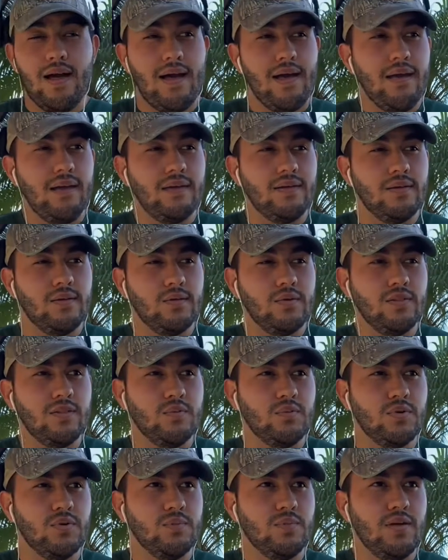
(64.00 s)
and it really
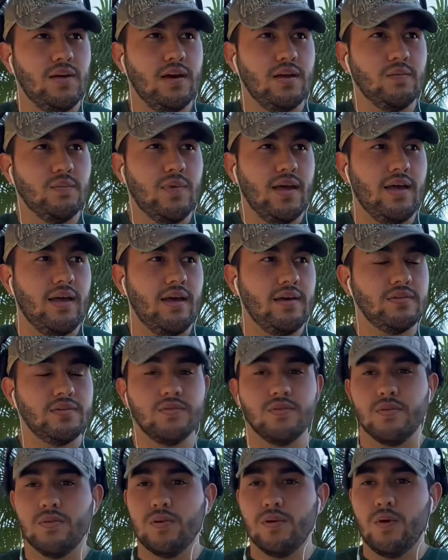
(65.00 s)
put me out of my ass
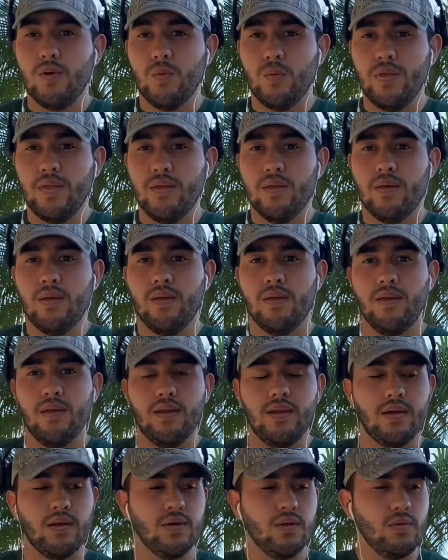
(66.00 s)
for a week, and I
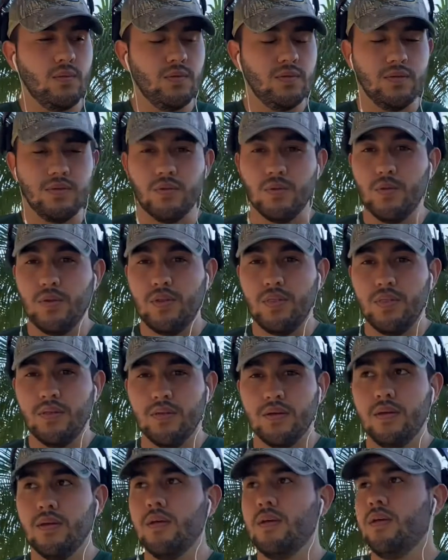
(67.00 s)
couldn't really do anything,
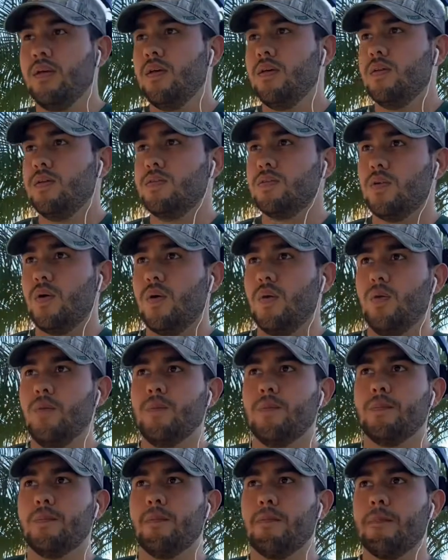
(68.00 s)
so
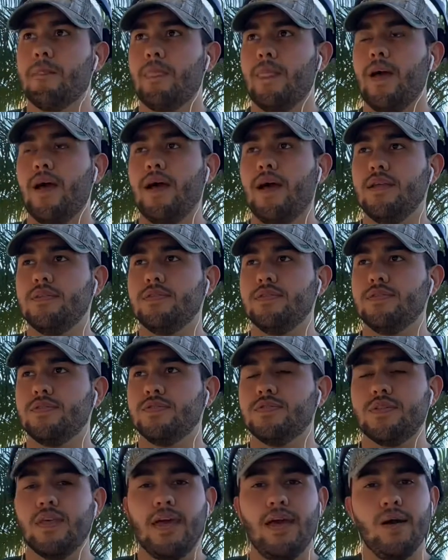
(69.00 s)
I had to just
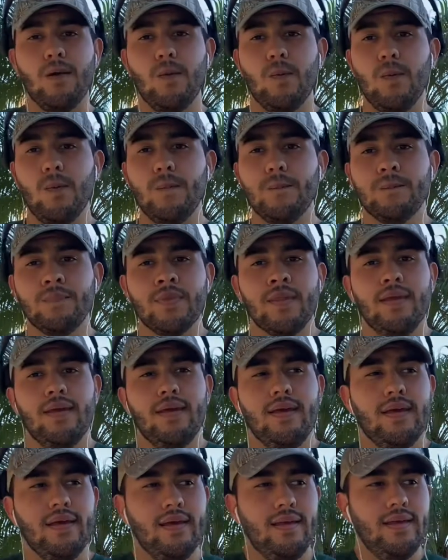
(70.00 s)
stay at home,
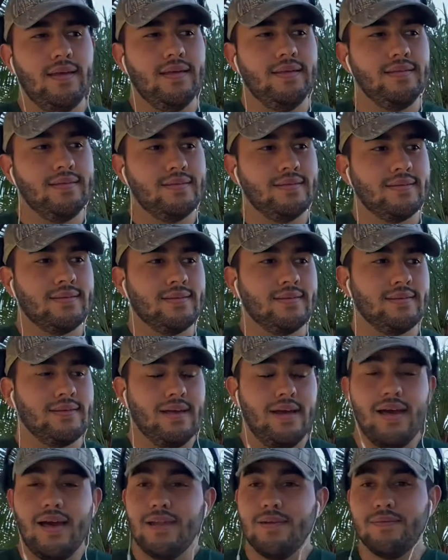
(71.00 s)
and I
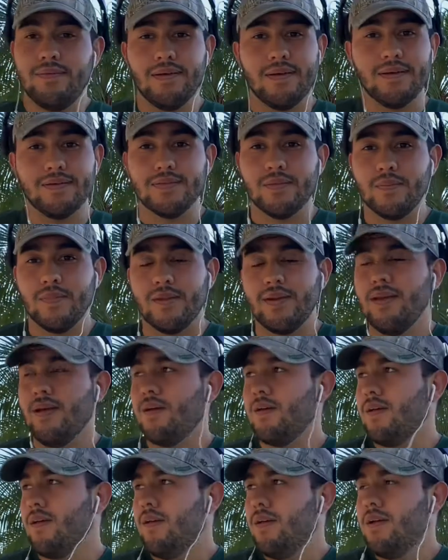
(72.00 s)
had to figure something out.
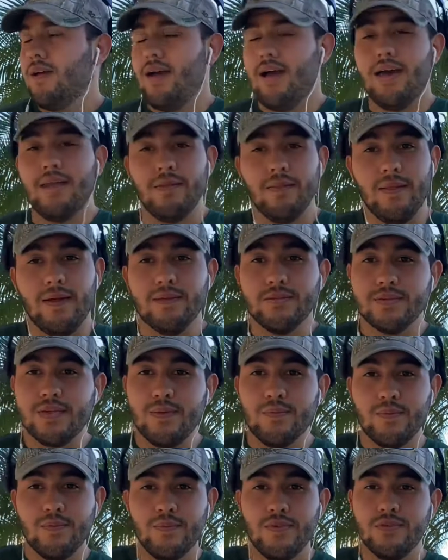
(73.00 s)
I had a
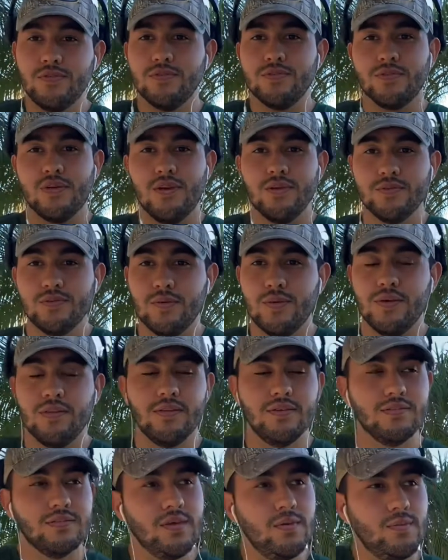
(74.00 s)
landscaping business that I was doing in the
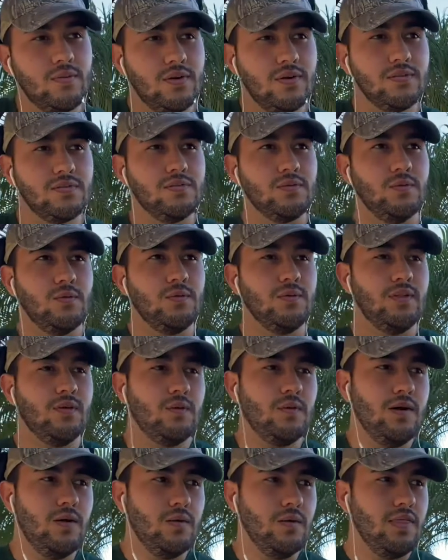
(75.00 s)
summer. I was doing really
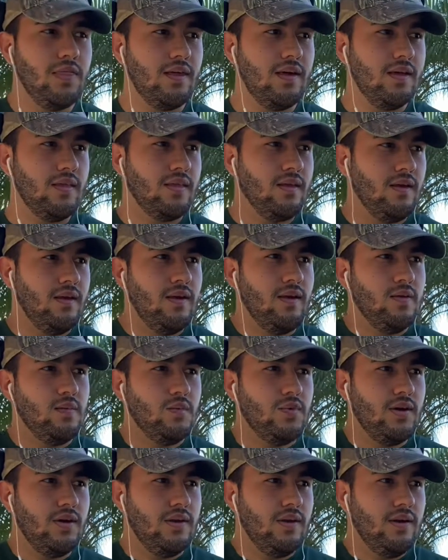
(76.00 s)
well with that, but